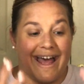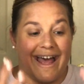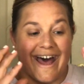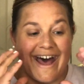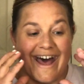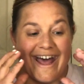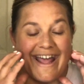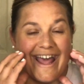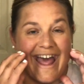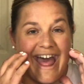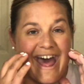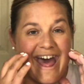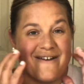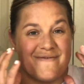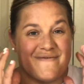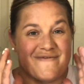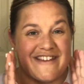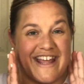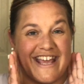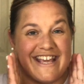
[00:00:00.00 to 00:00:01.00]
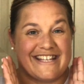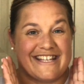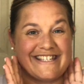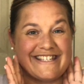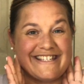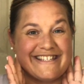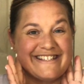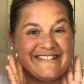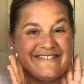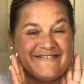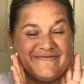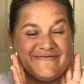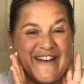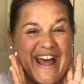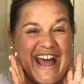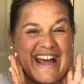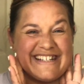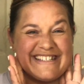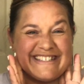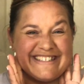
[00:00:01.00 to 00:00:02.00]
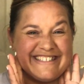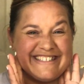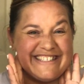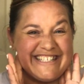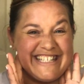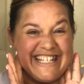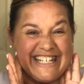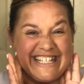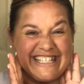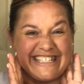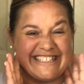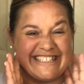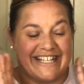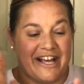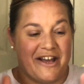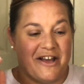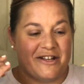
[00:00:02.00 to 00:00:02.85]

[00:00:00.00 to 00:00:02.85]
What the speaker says: I have nice fat cheeks,